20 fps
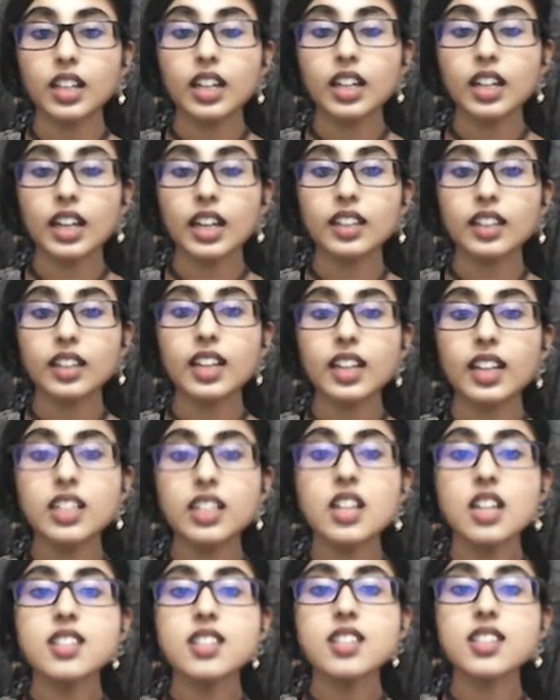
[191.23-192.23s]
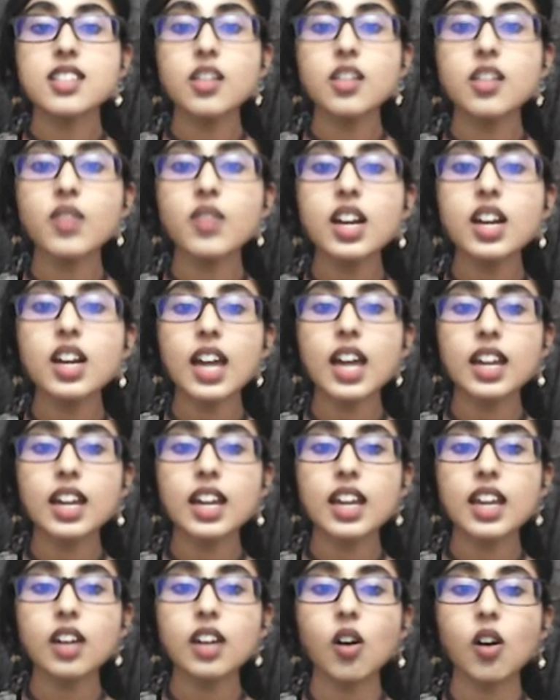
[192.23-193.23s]
And then severe
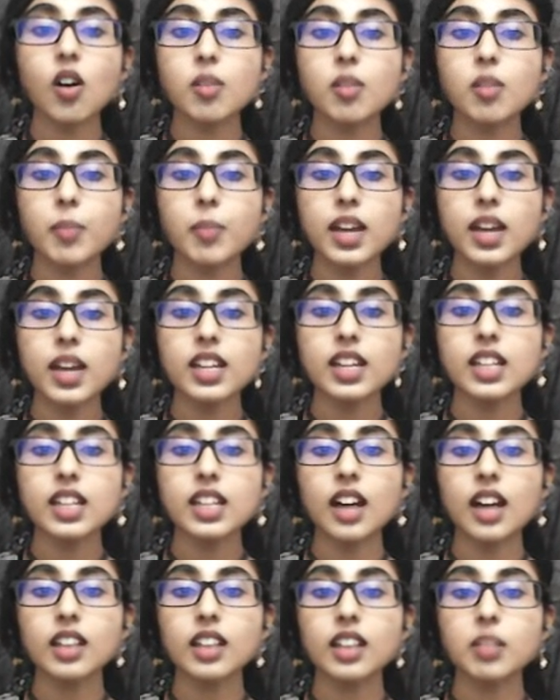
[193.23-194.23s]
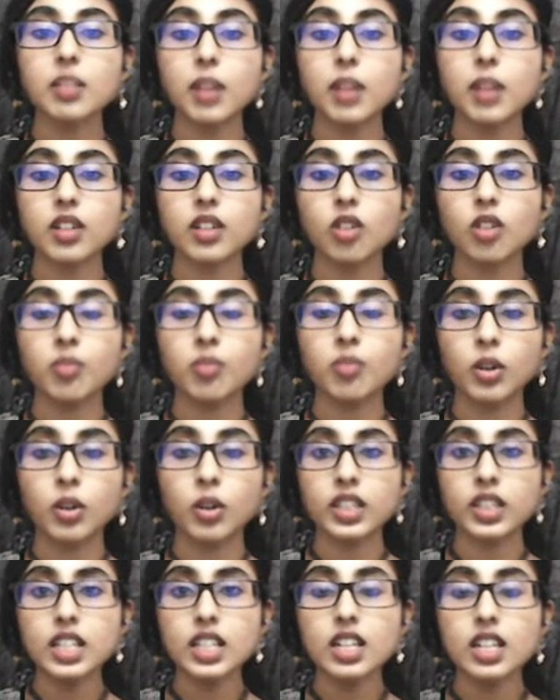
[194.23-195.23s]
headache or pain in other part of
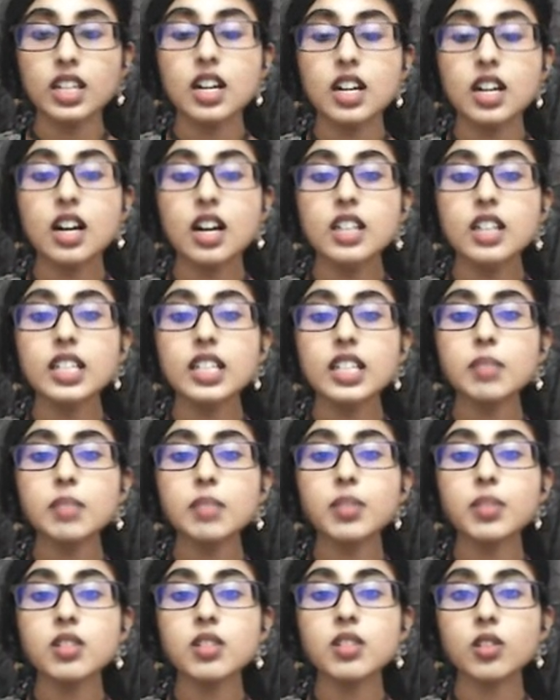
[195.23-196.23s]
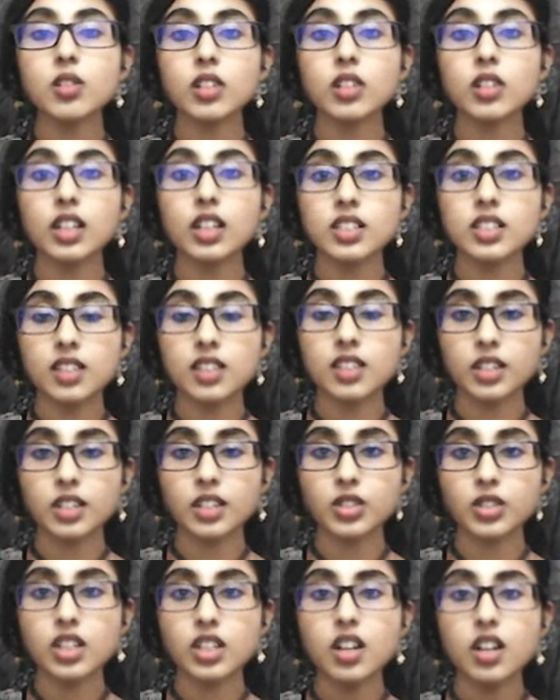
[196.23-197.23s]
body,
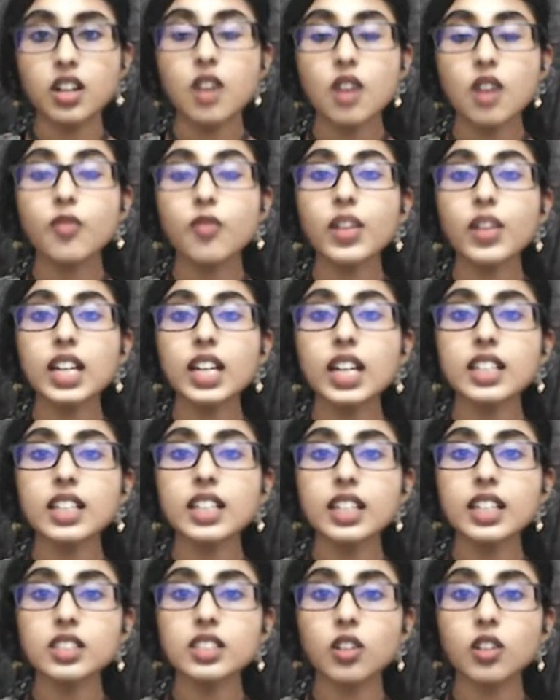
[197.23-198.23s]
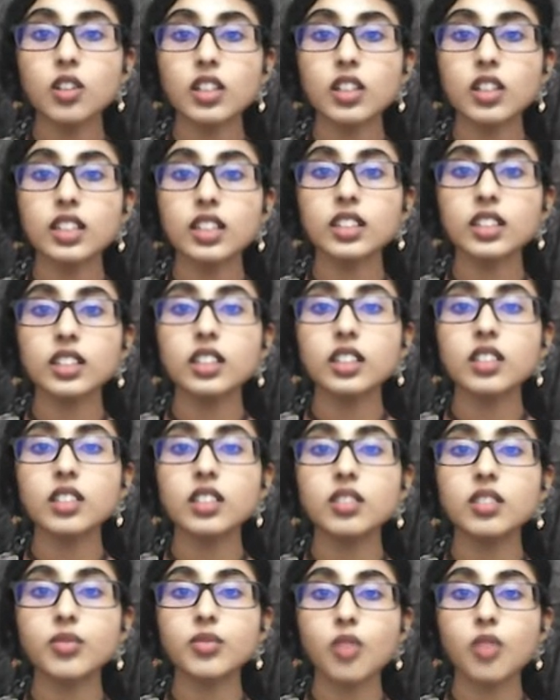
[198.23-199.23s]
depersonalization, feeling disconnected
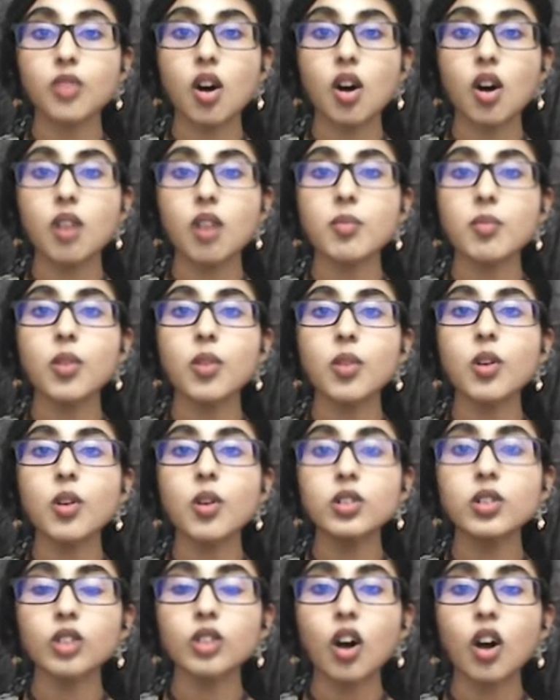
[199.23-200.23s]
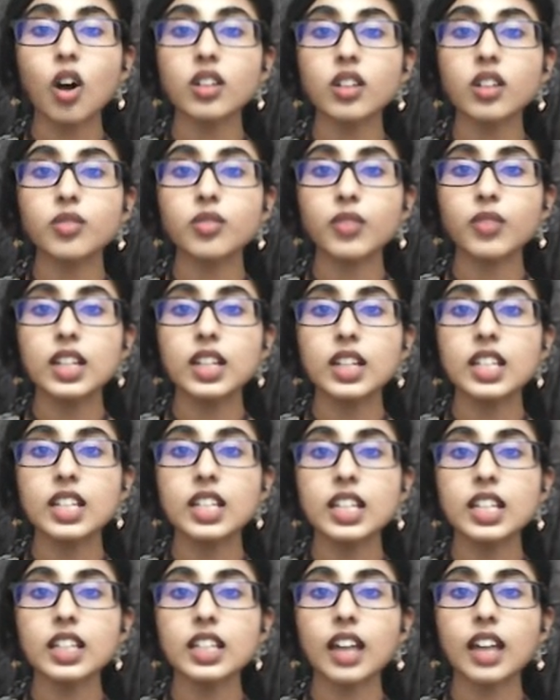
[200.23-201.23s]
from own thought,
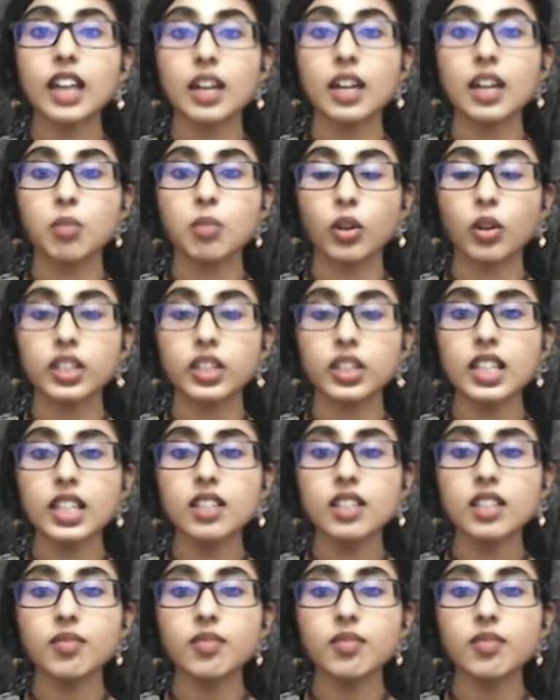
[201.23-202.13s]
feeling and body.